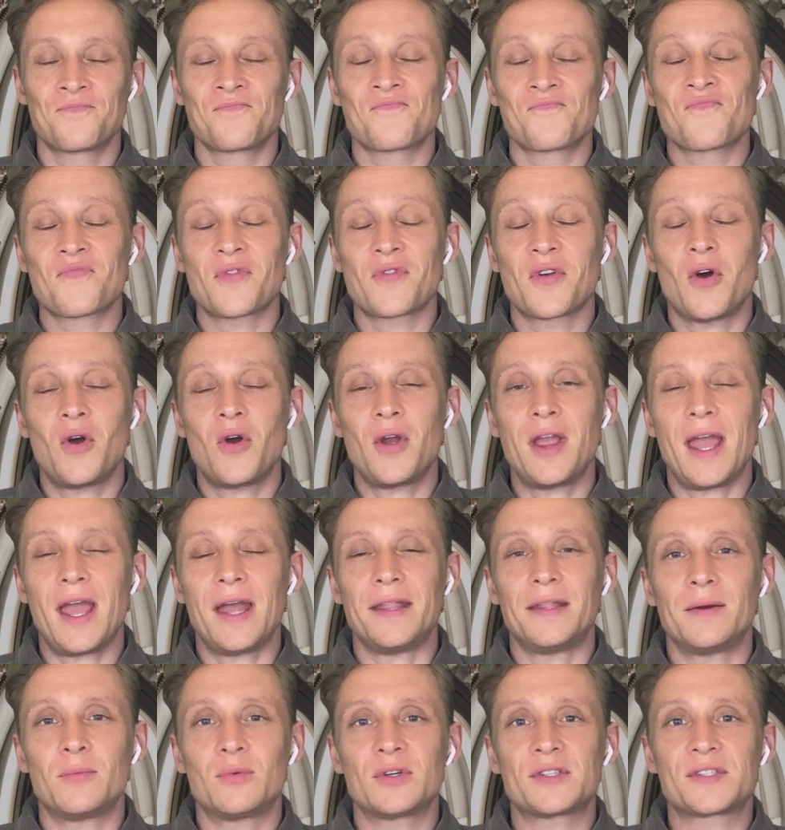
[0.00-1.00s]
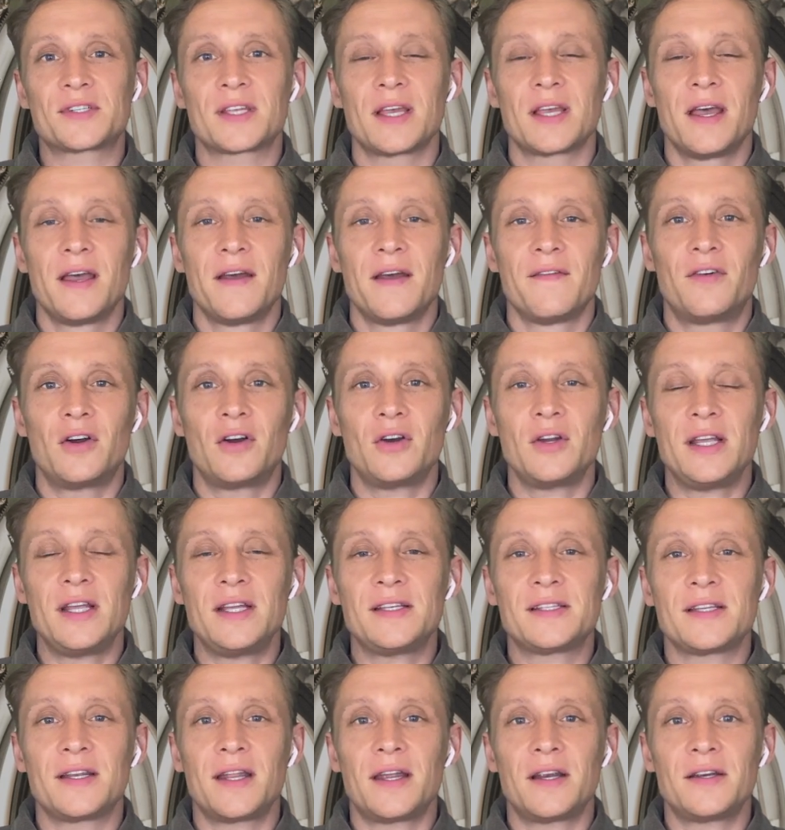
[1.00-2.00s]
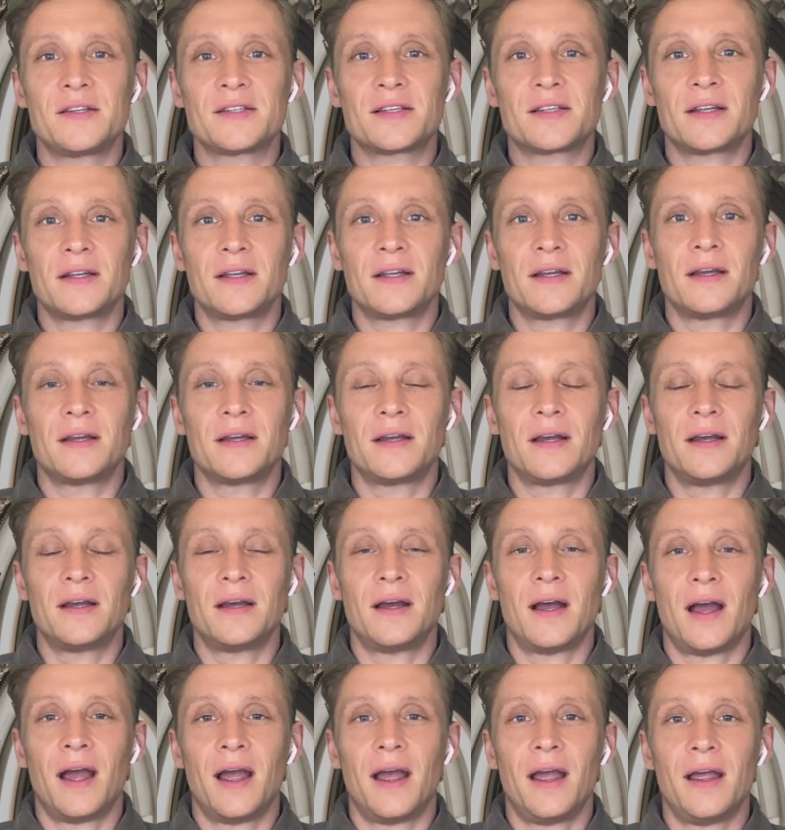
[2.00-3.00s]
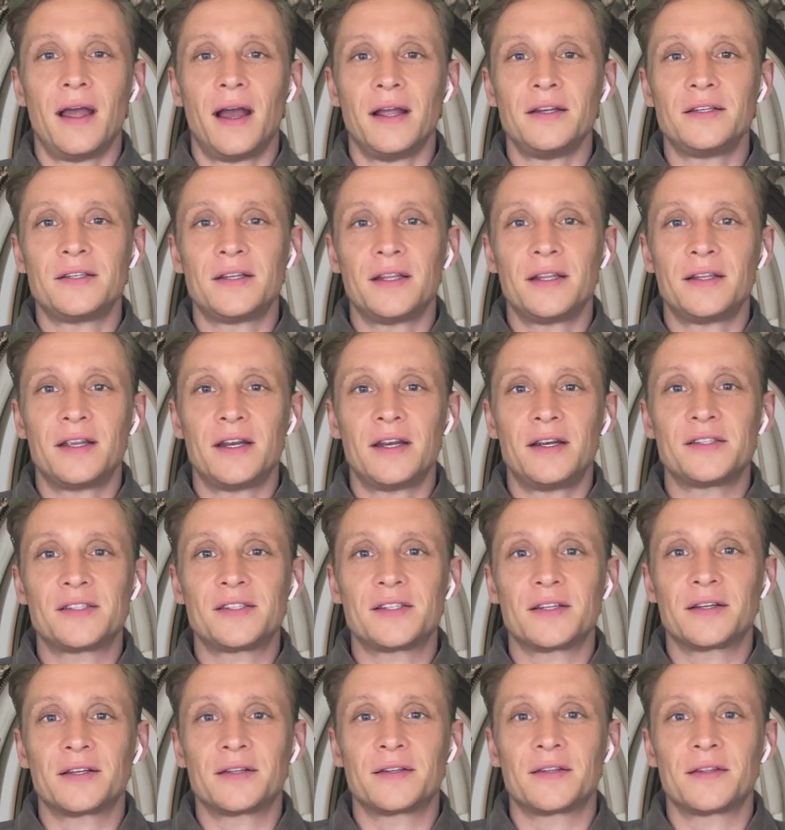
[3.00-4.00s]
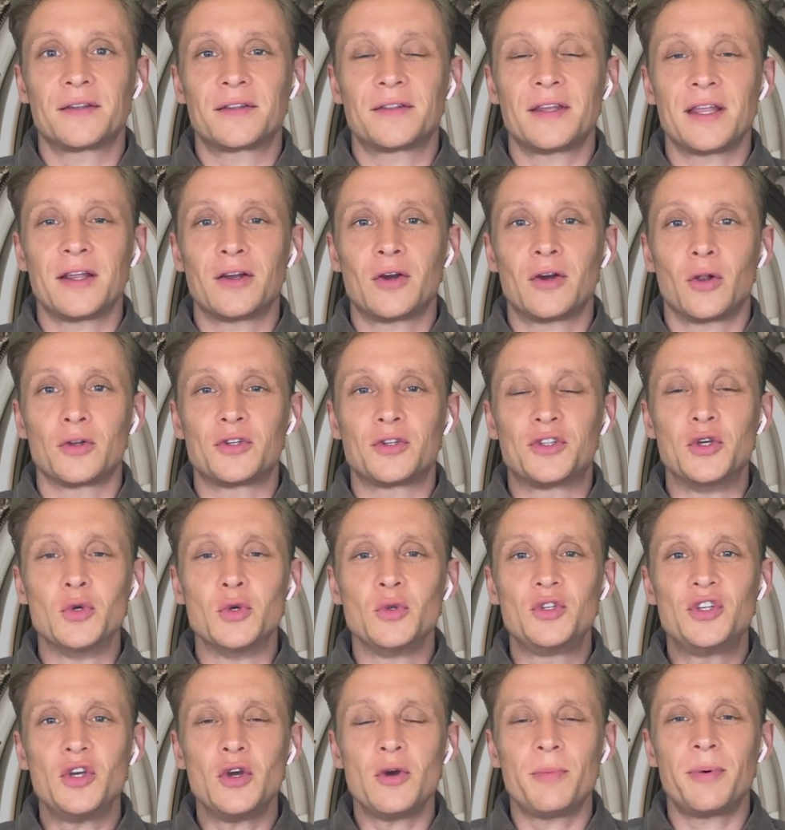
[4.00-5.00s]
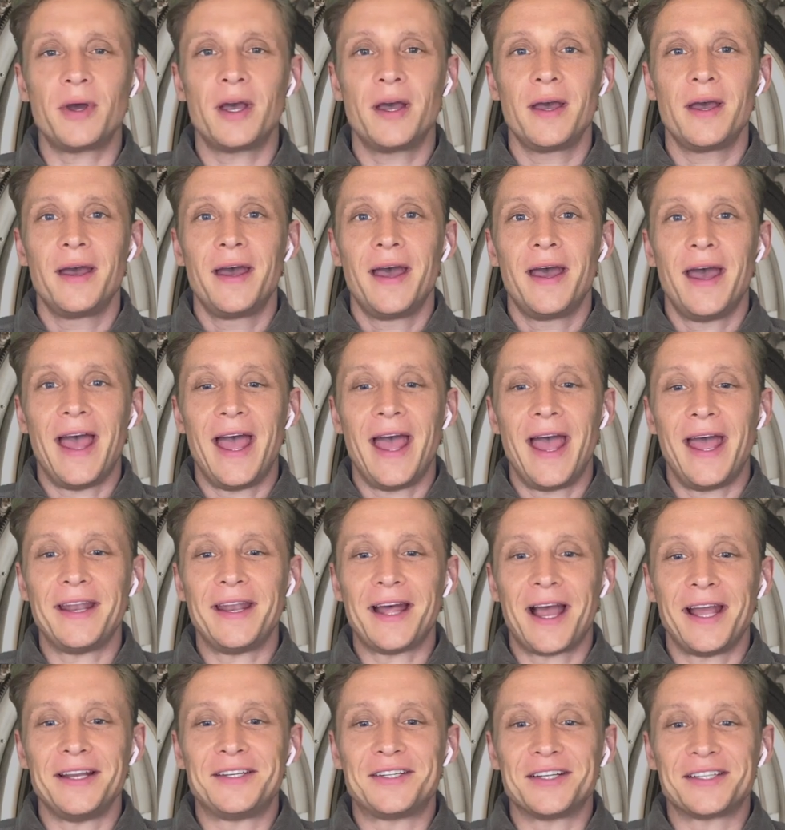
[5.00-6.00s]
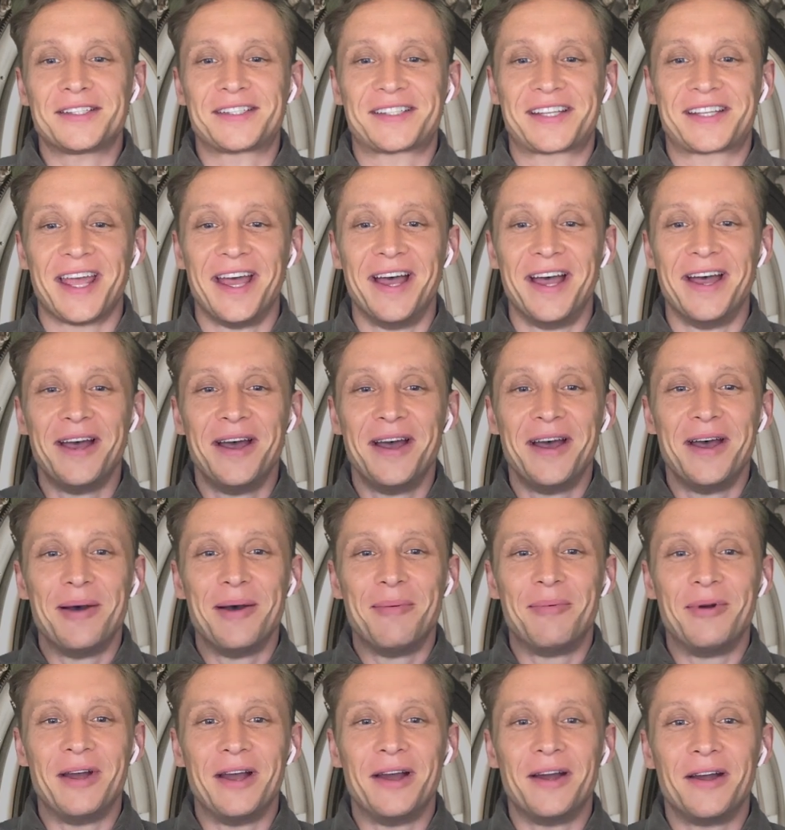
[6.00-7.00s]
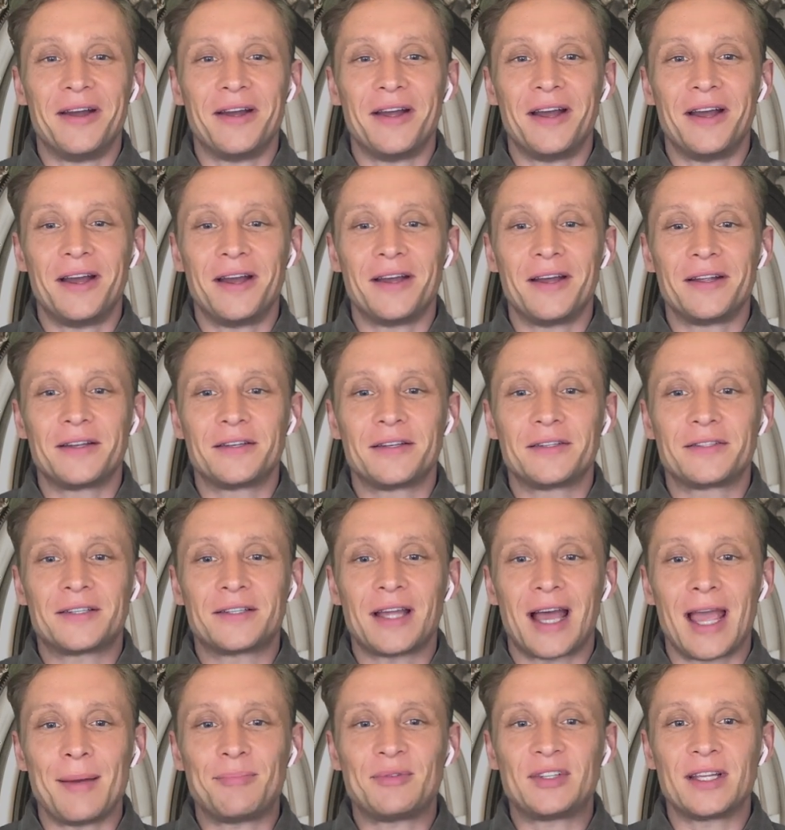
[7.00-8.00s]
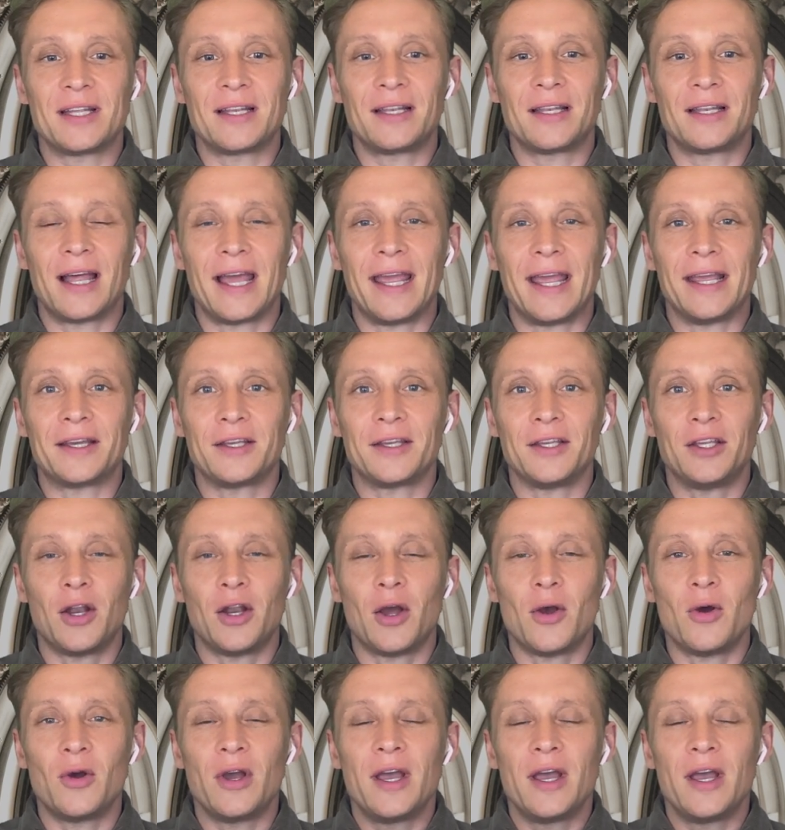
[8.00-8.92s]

Oh yeah, that was very easy. There's a there's a thing called YouTube, and I just typed in like, you know,